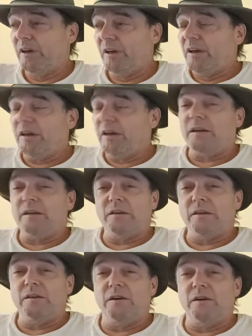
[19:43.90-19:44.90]
And,
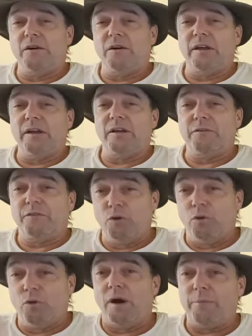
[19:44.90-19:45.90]
and if you
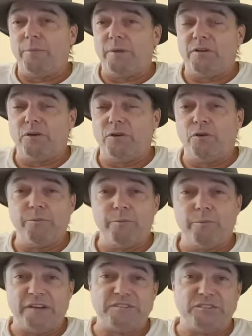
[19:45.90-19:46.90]
want me to,
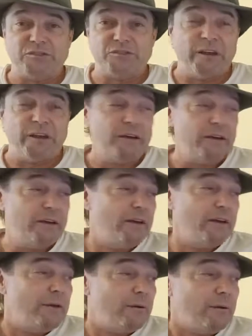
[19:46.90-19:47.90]
message me,
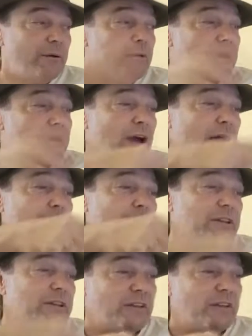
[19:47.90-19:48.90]

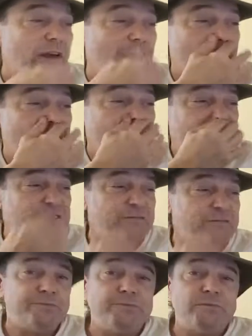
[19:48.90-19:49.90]
comment in the comments,
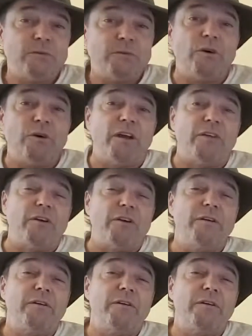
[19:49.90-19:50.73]
whatever.